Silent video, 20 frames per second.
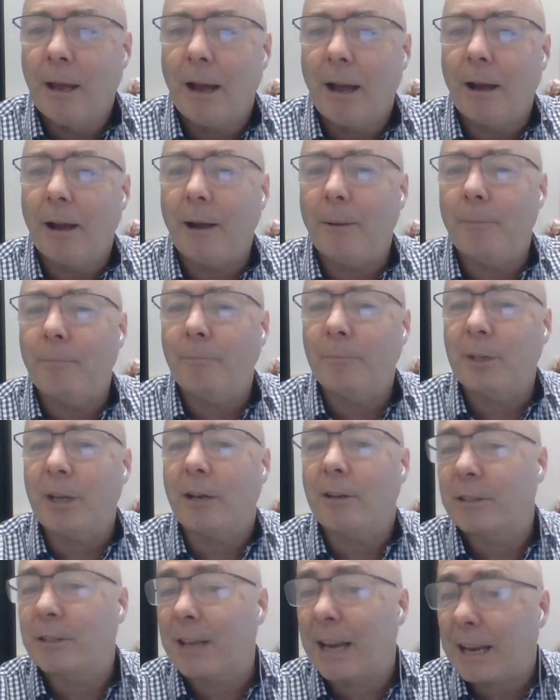
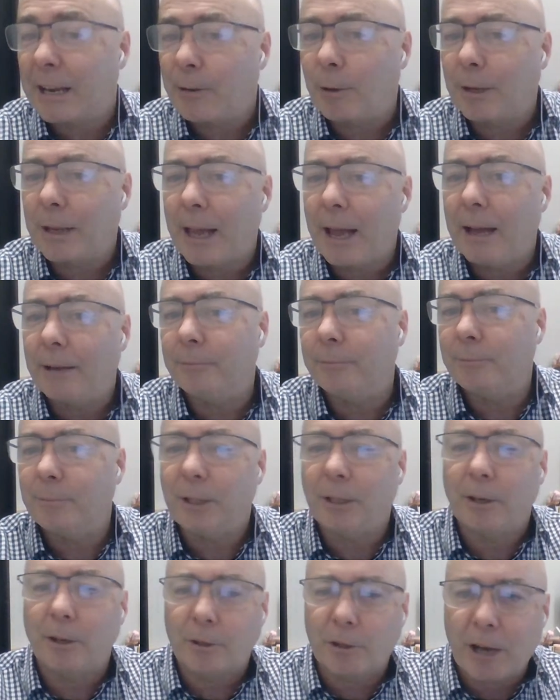Just take into account
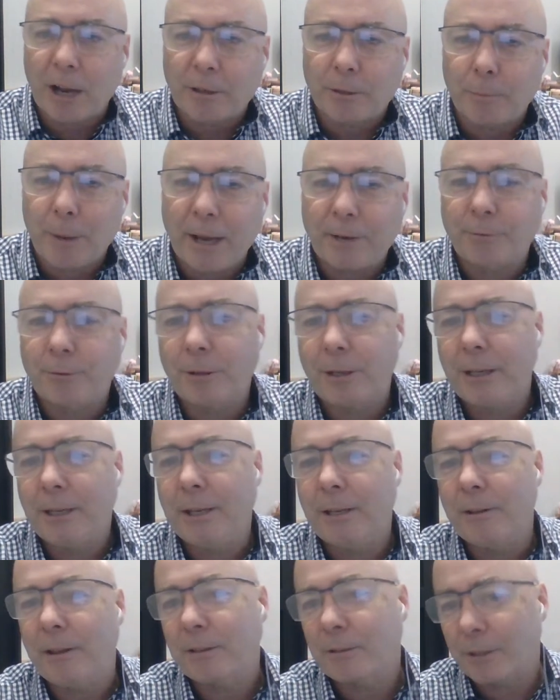you got to charge the
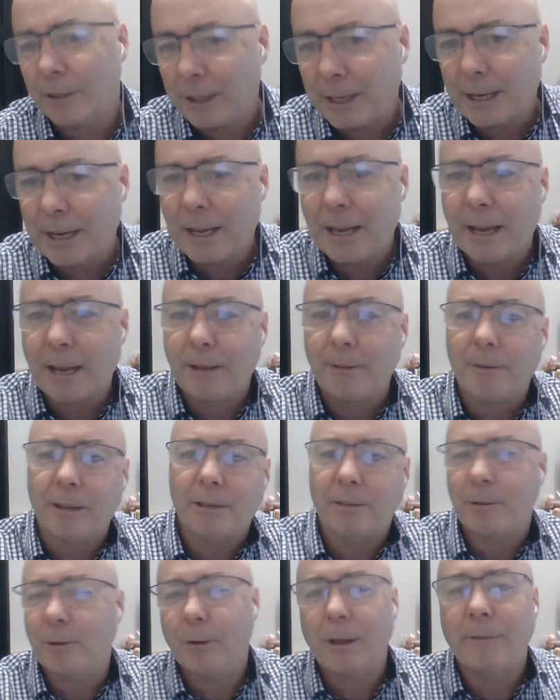battery. There's cleaning.
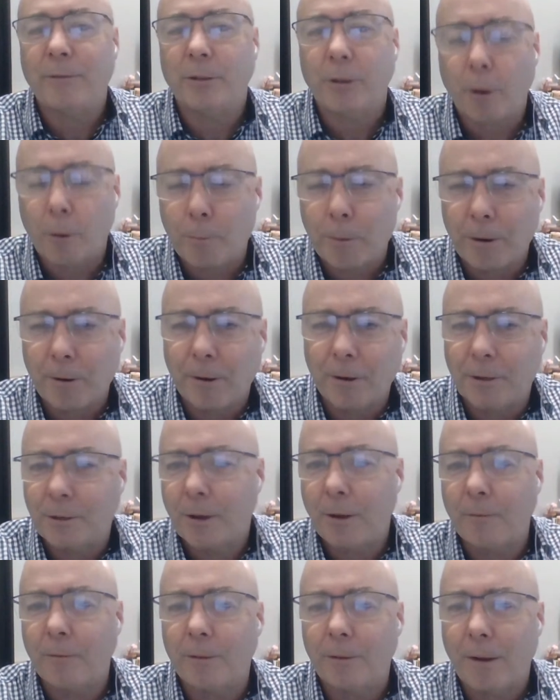You'll have slow
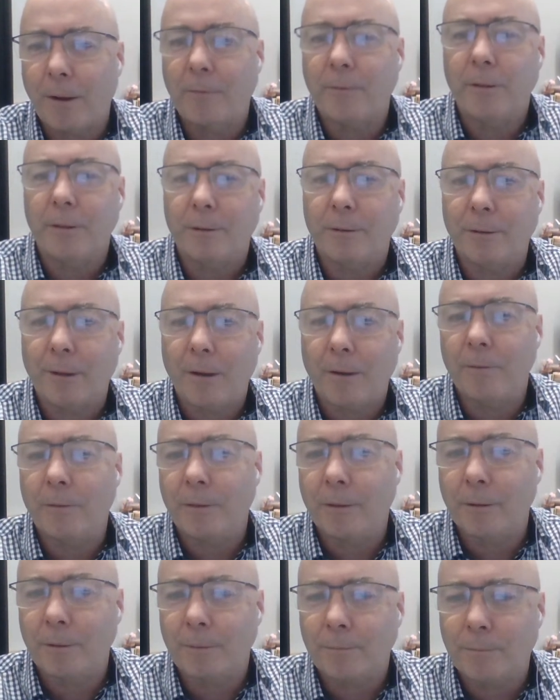periods over
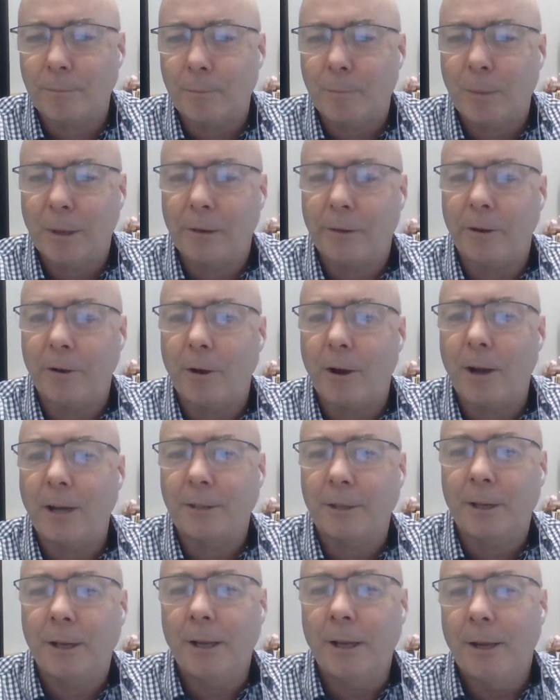the middle of the
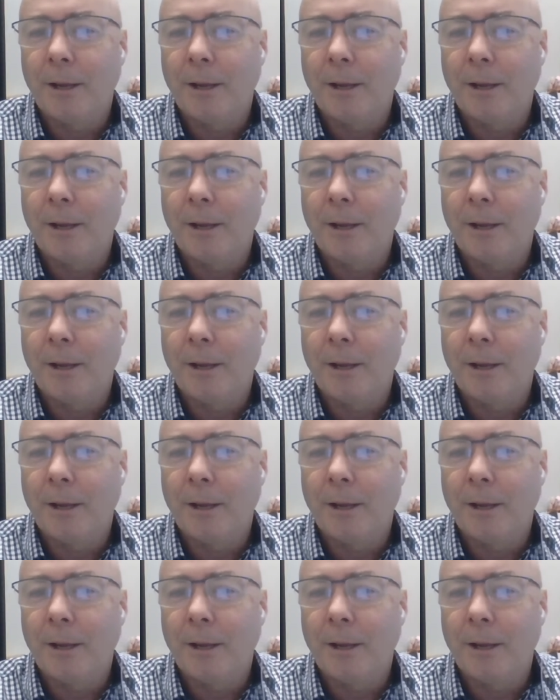night.